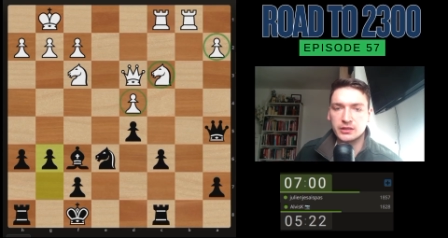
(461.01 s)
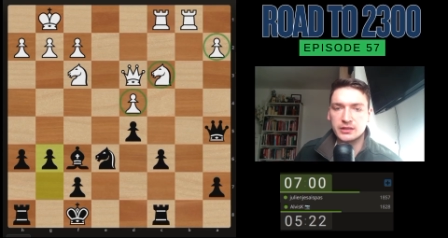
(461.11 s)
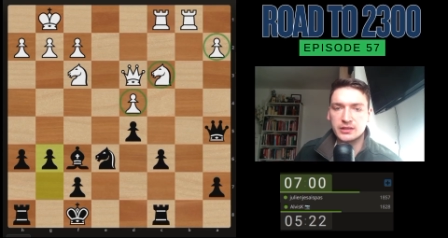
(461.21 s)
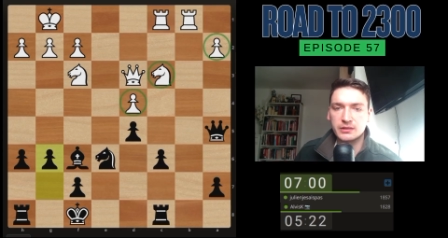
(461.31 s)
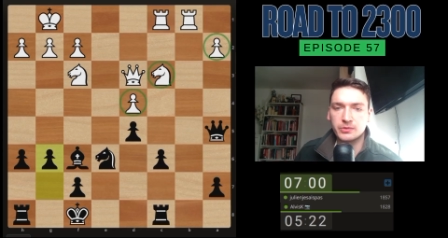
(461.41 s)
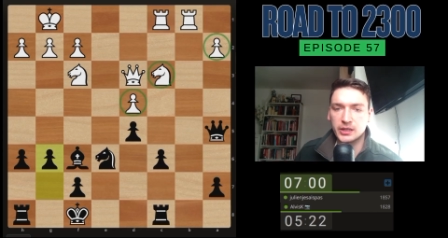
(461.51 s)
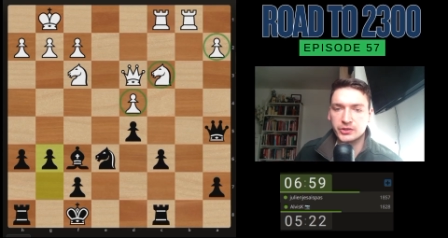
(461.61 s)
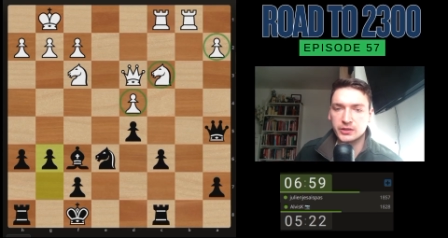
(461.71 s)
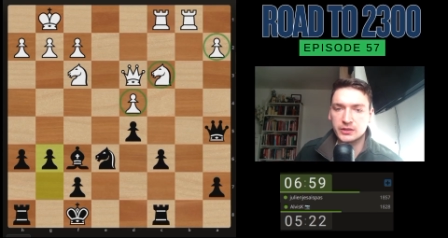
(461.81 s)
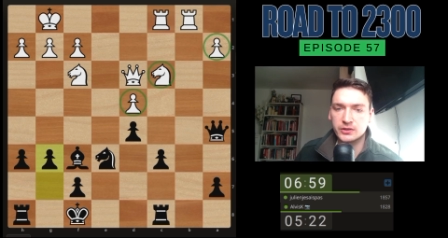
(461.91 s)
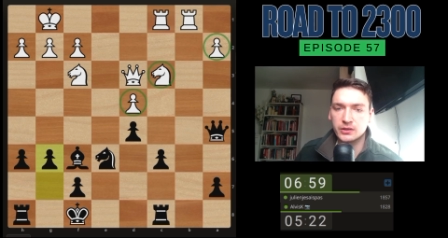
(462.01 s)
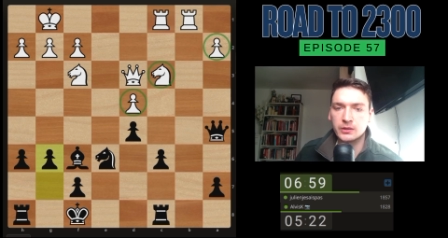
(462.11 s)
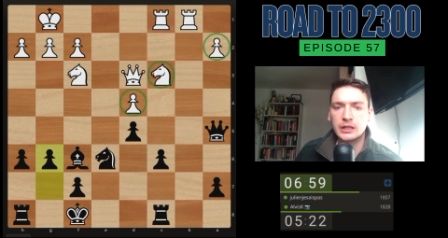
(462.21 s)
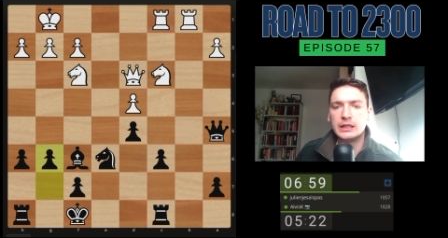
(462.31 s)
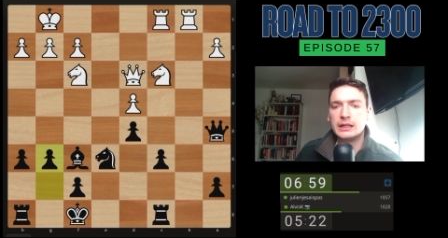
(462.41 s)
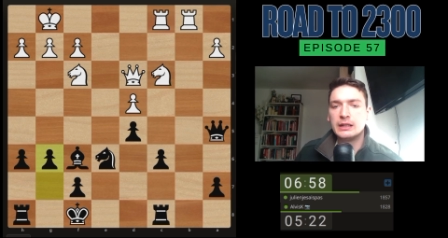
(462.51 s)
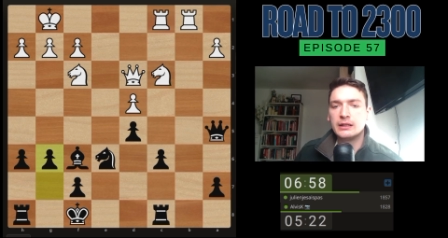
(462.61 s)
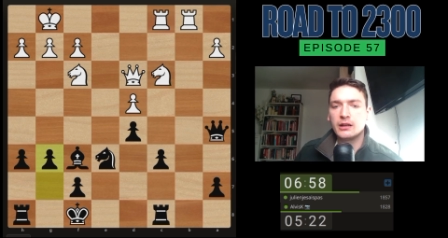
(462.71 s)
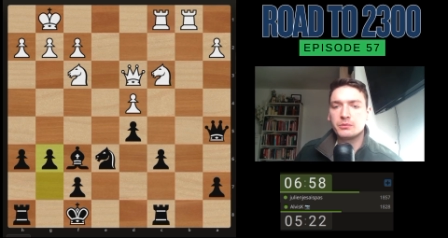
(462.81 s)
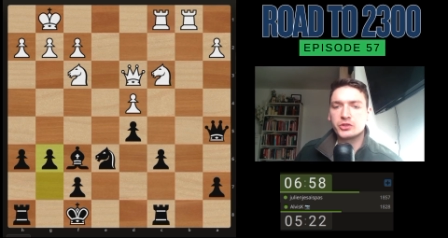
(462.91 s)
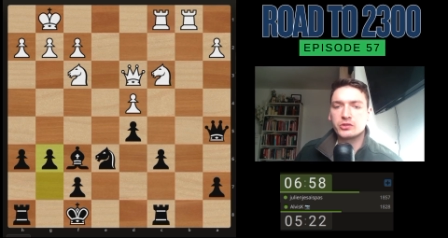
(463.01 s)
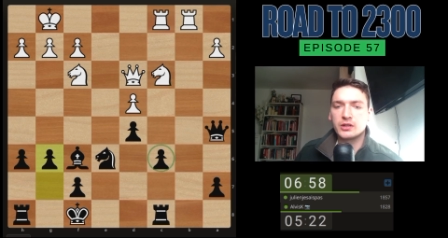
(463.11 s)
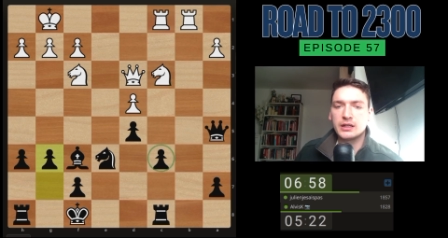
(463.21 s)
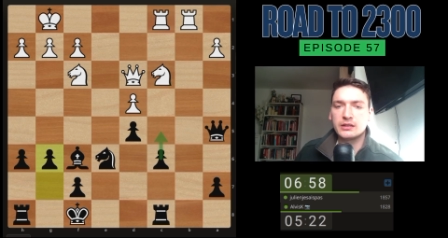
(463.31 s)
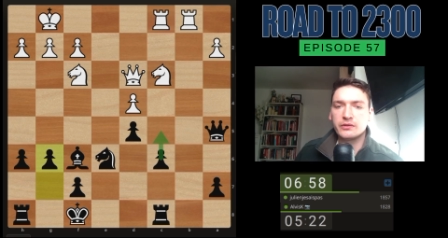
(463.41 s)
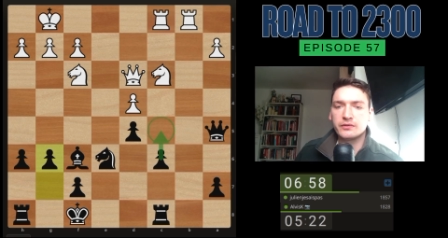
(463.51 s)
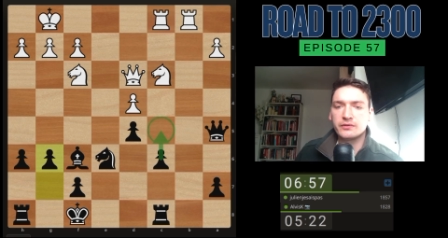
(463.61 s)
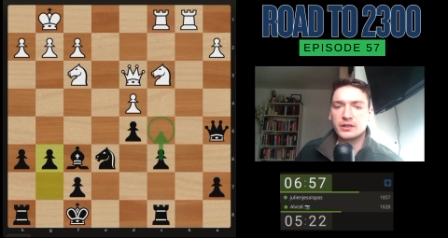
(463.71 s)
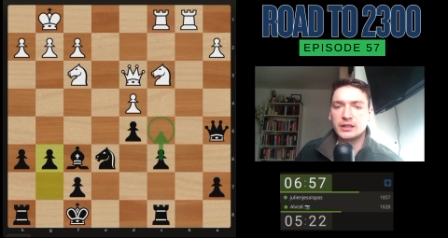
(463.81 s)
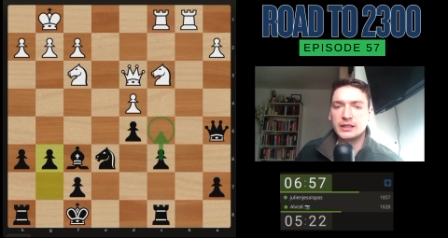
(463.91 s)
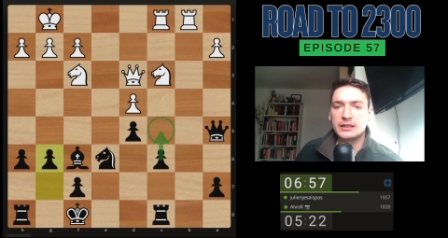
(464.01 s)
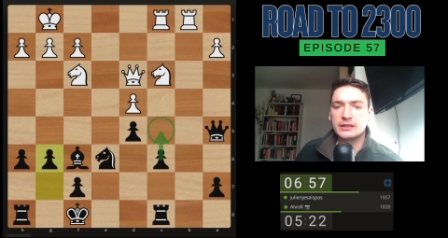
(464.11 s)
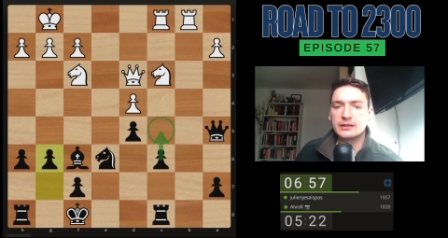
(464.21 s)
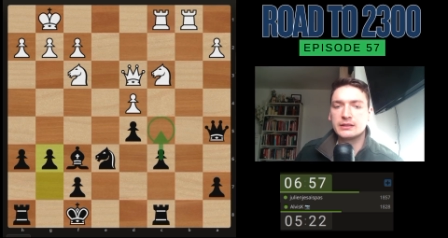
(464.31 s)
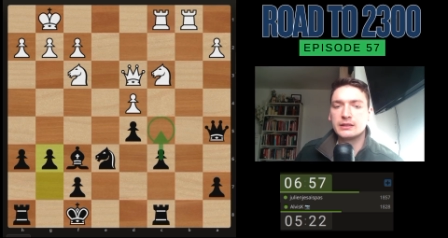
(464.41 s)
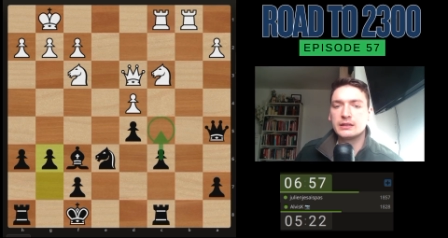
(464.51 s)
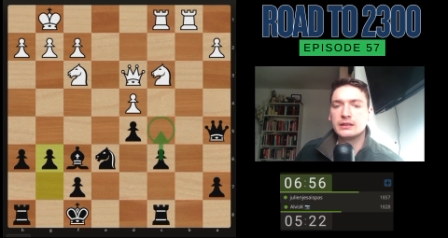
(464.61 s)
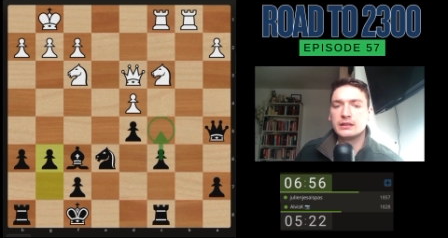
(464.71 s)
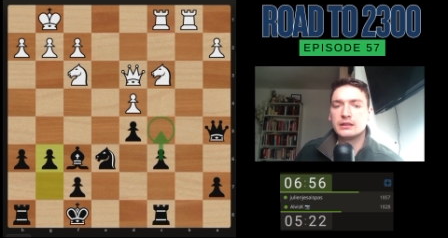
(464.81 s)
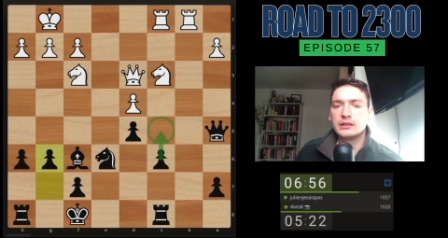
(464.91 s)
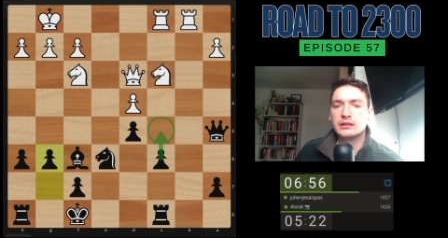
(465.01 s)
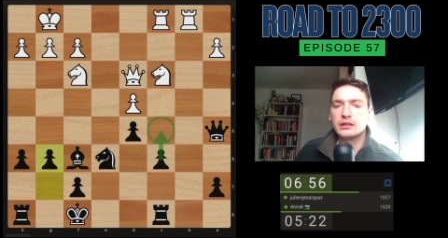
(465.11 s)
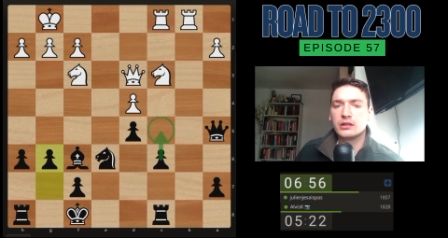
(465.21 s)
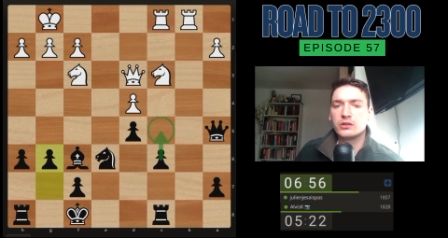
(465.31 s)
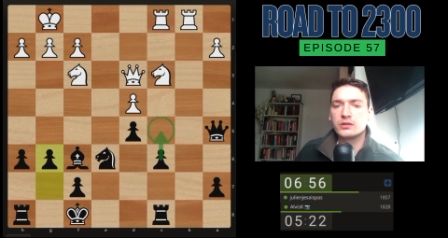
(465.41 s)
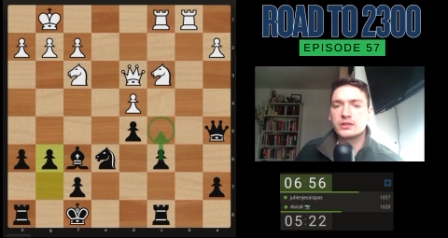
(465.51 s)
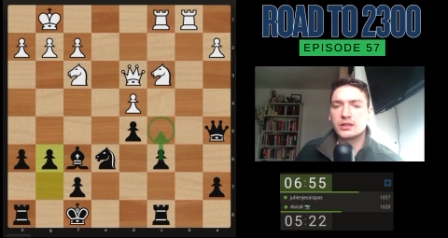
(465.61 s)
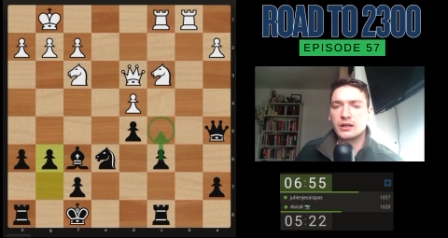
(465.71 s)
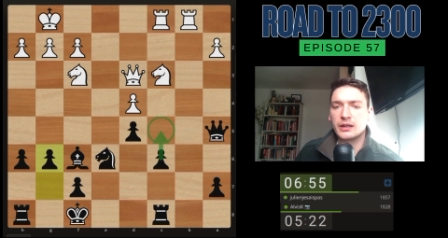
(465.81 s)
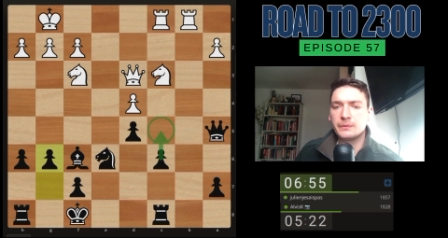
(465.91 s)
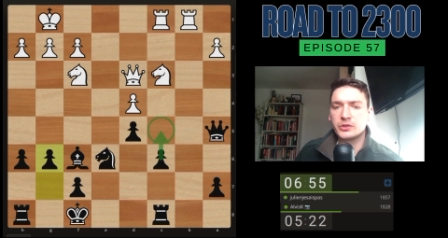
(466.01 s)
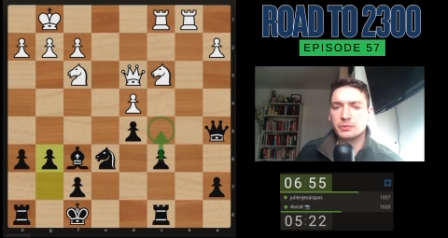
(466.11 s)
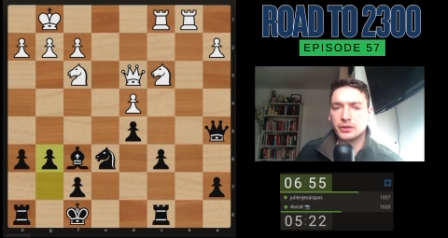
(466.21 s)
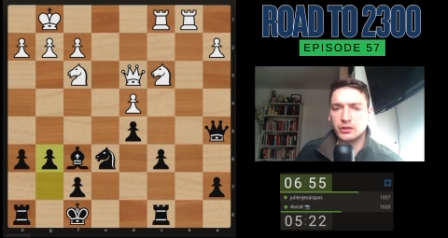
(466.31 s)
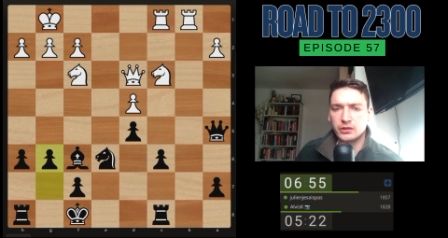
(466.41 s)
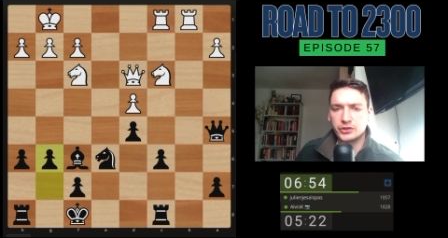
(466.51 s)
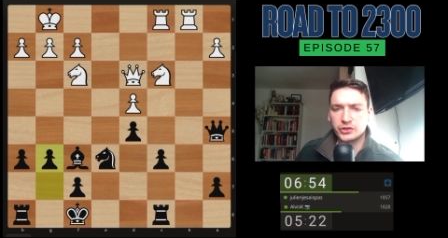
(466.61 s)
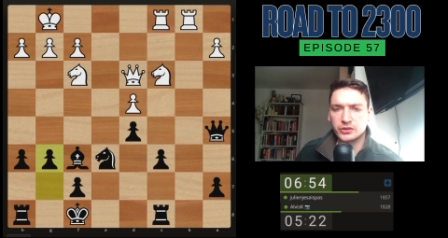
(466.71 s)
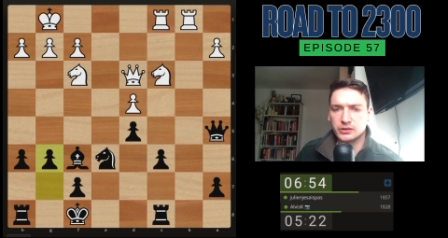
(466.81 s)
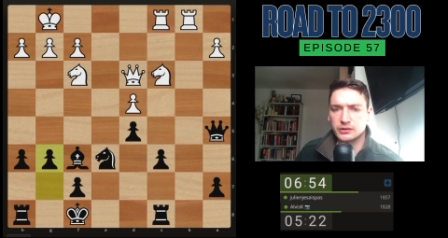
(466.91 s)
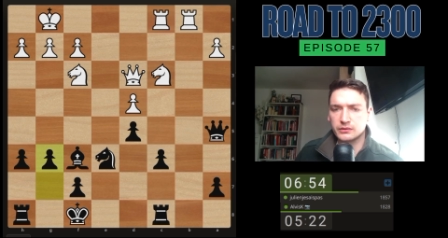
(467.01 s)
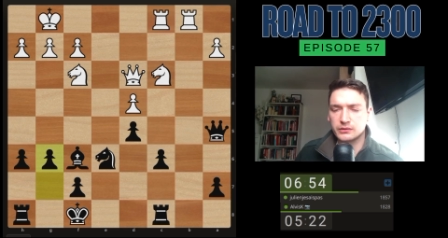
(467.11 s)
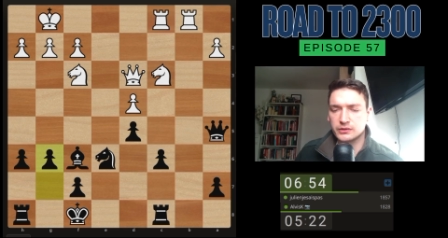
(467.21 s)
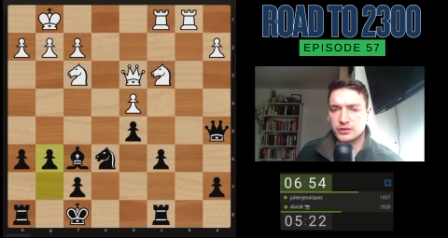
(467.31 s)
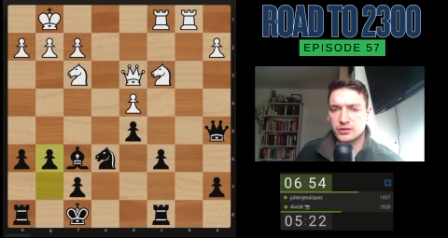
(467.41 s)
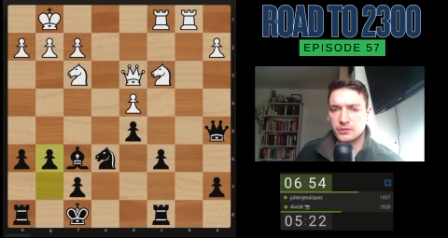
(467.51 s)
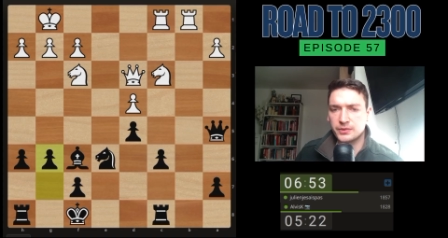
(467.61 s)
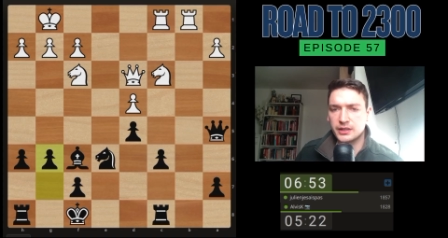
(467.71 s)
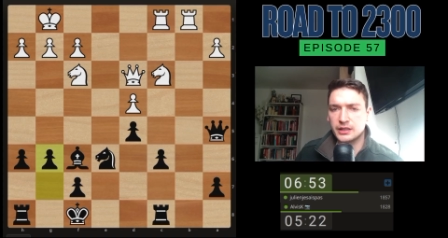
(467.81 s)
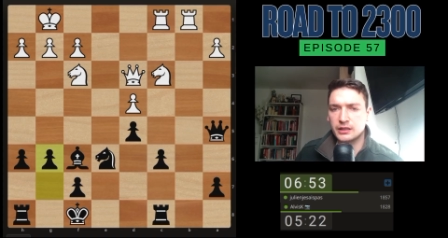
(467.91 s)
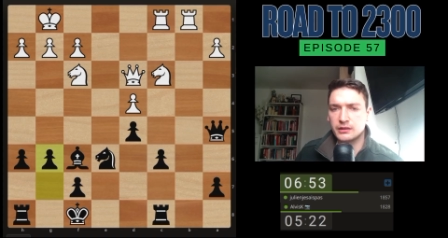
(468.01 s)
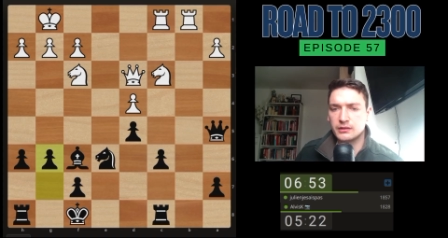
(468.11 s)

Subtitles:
This is pressured. So I'm trying to find a good time to push or something.